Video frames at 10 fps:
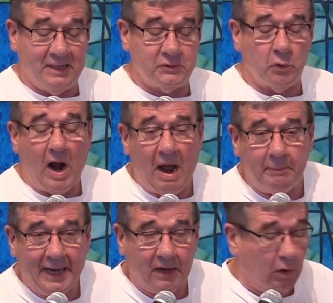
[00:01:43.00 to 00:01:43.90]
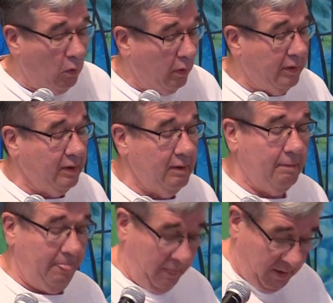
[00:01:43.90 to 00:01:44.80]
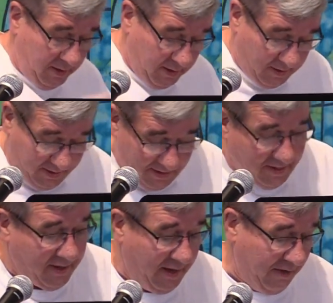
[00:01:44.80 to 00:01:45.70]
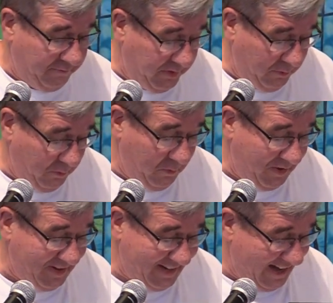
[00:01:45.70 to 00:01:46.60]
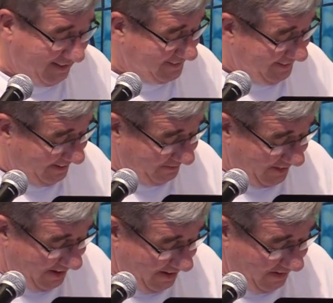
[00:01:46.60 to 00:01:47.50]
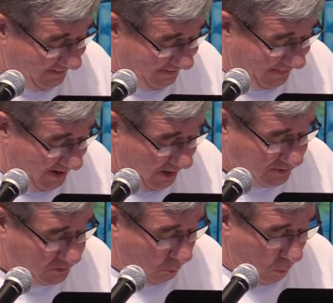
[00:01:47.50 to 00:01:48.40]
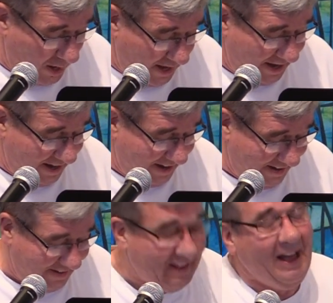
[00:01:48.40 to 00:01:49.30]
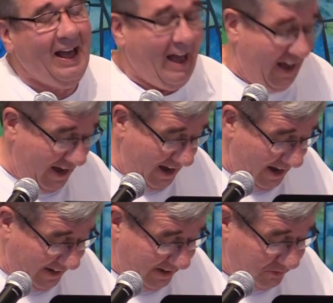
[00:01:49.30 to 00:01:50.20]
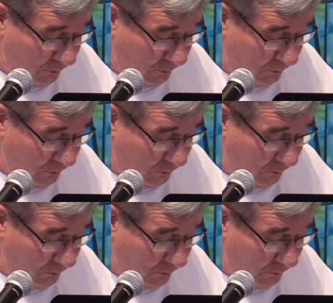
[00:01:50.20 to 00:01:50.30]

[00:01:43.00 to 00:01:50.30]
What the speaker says: Try me, Lord. If you cuss, if there's a way I can